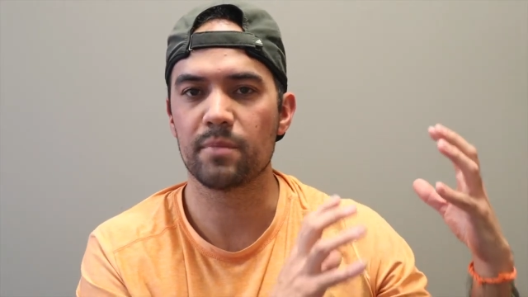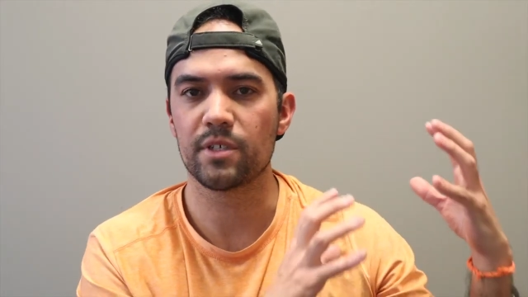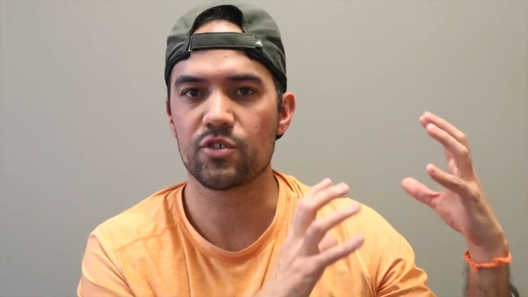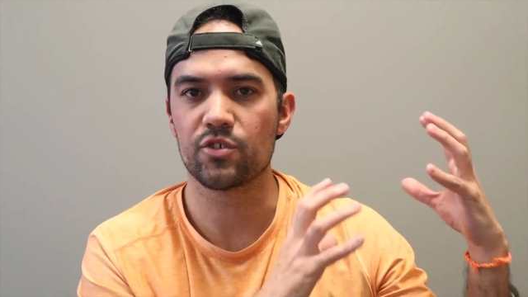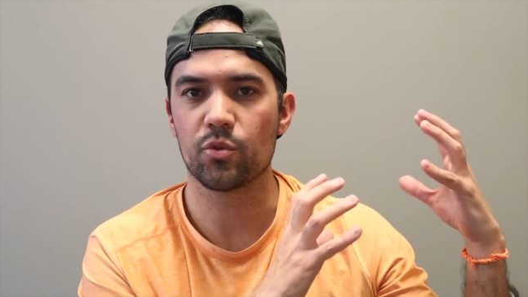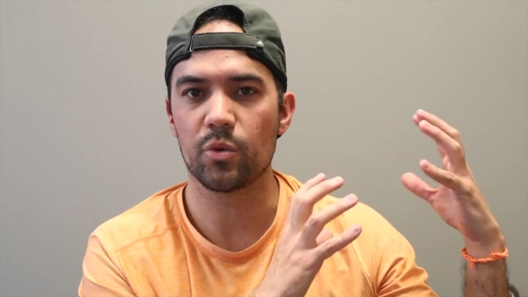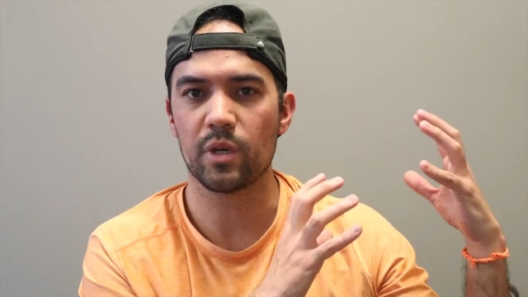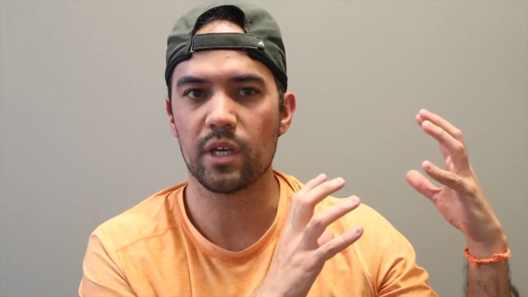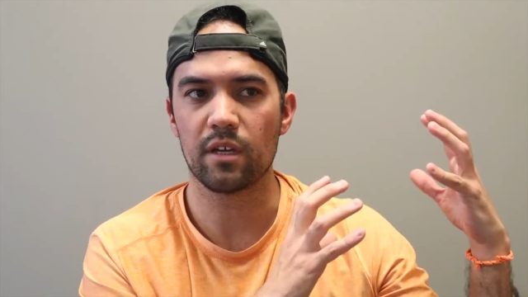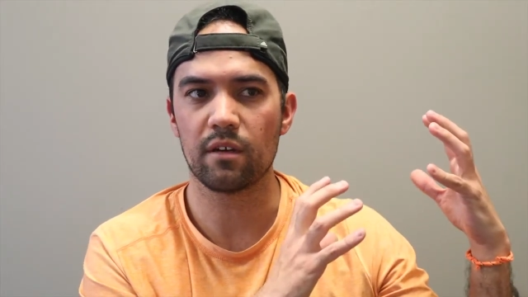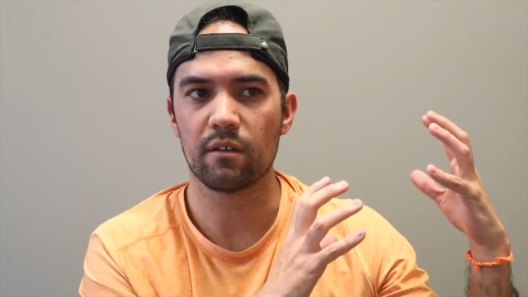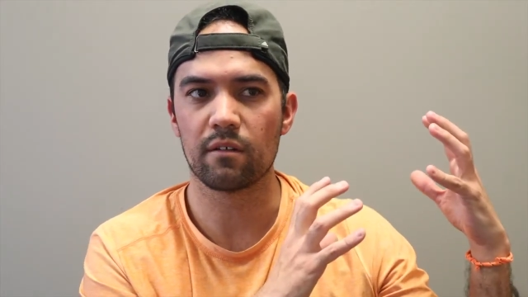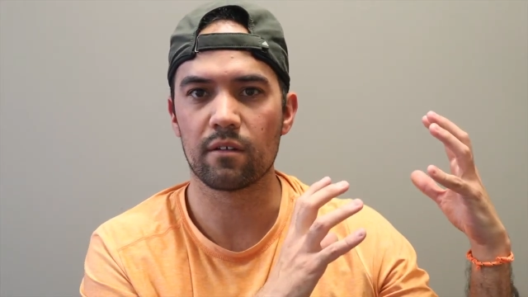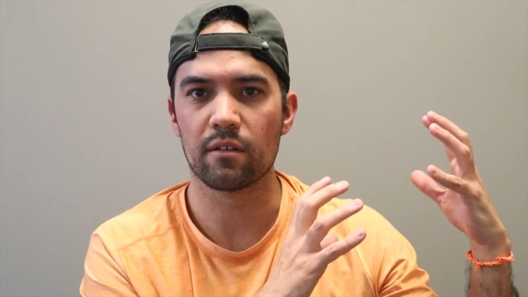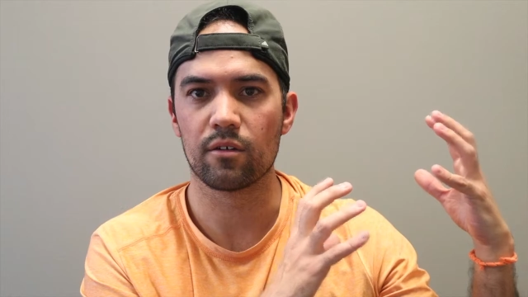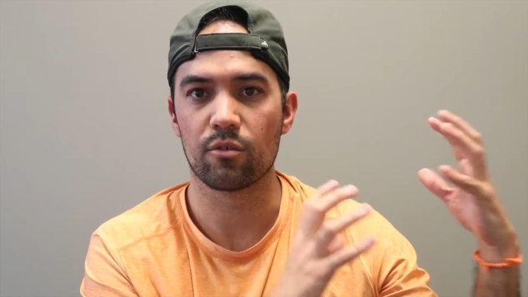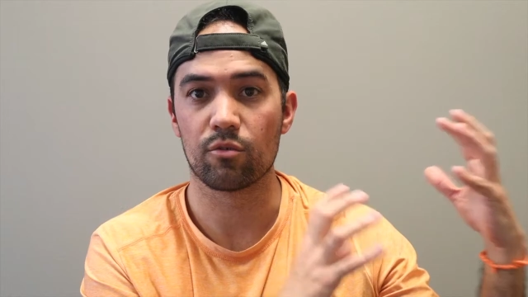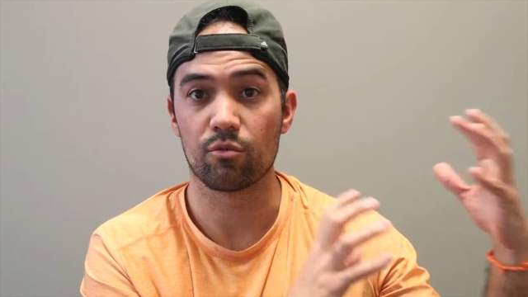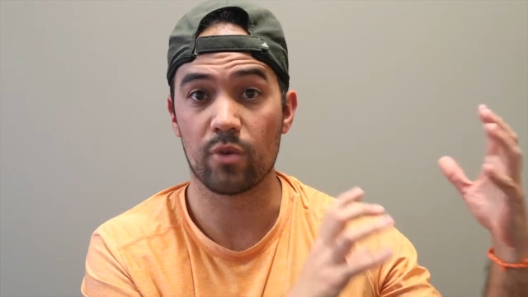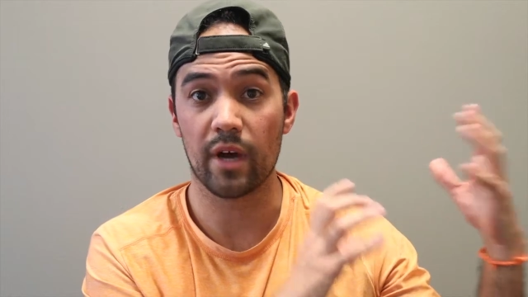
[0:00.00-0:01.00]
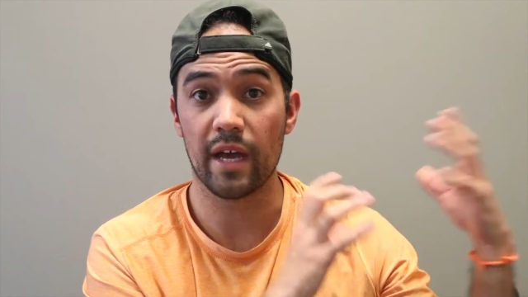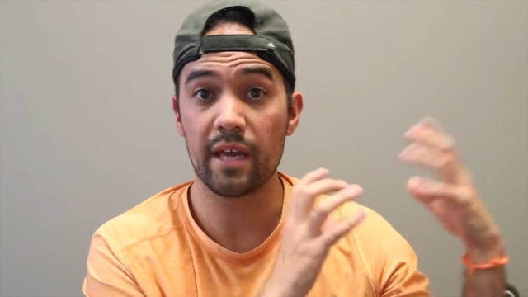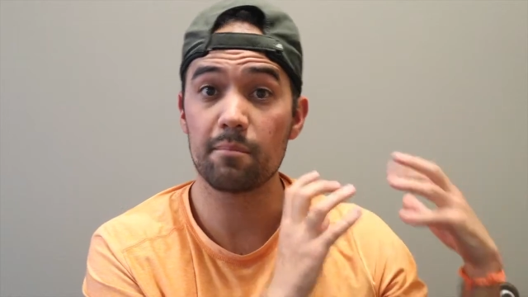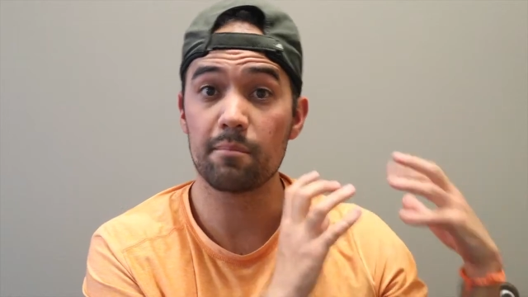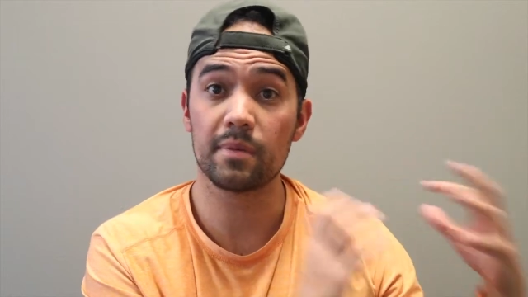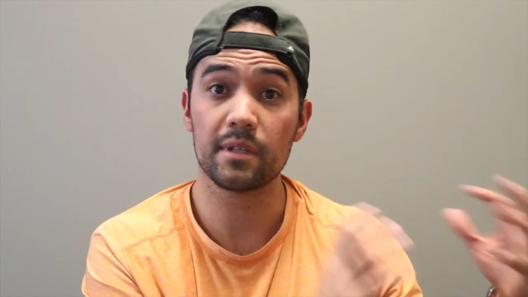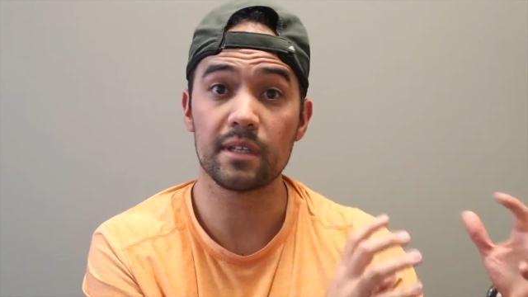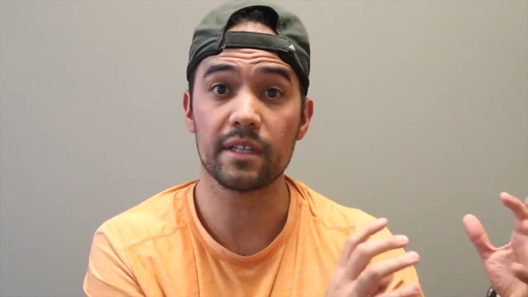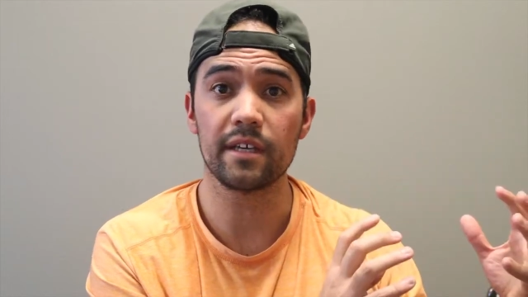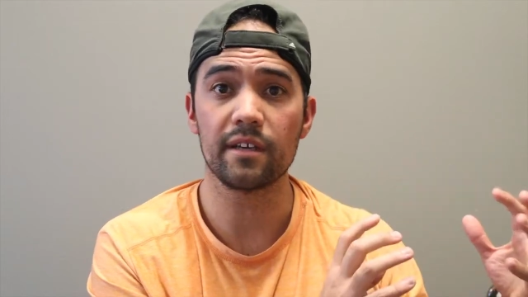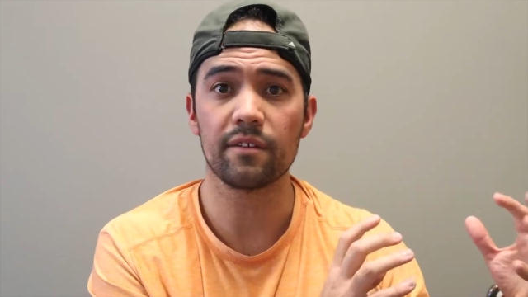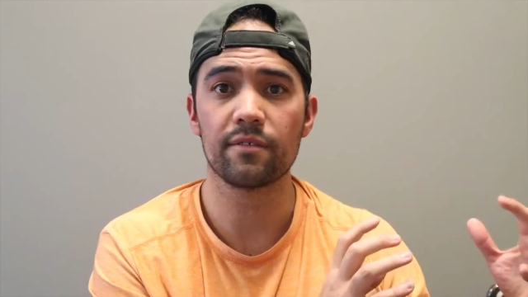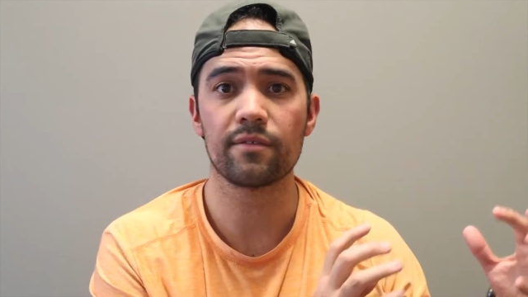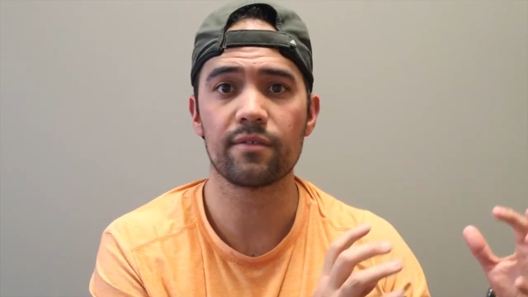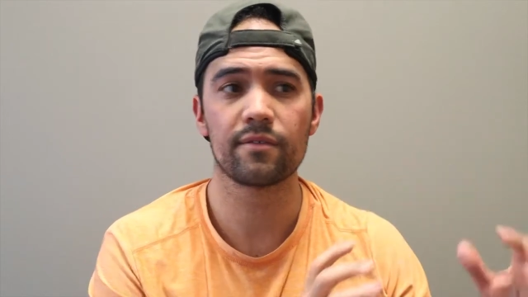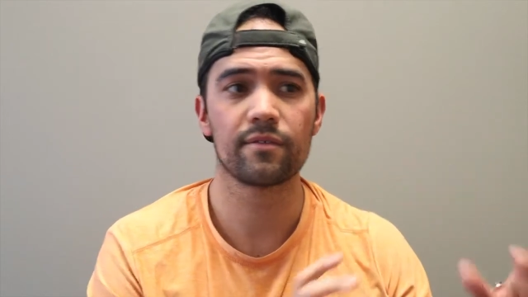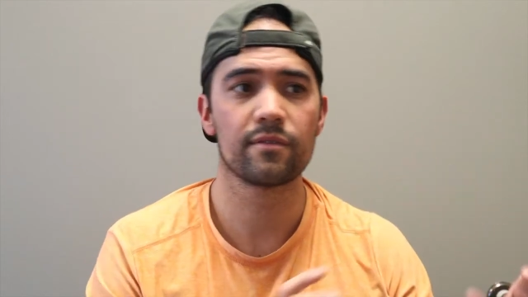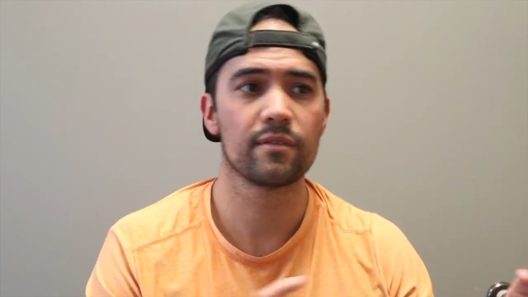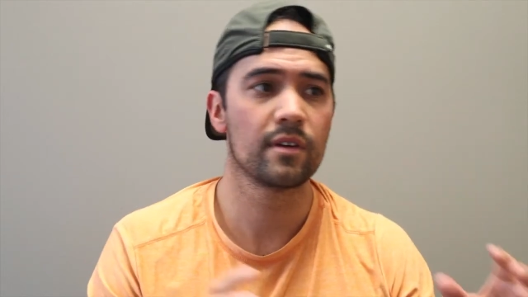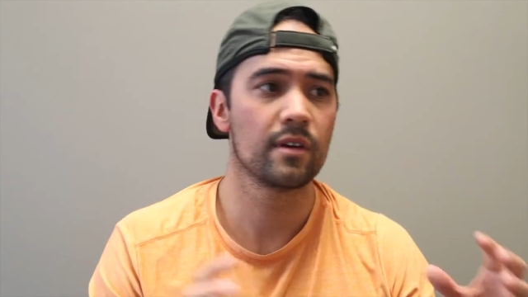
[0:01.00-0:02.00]
between right
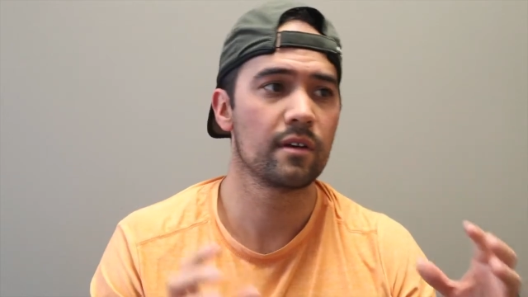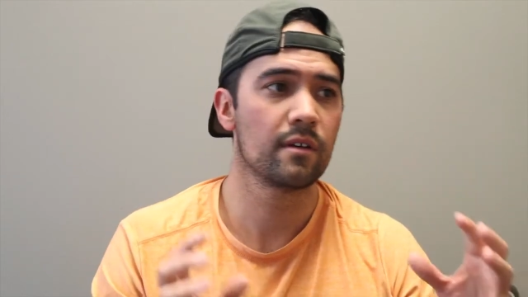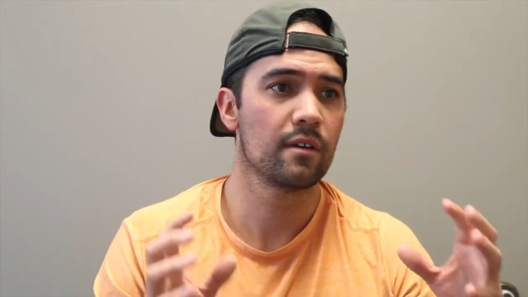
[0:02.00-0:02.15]
belief,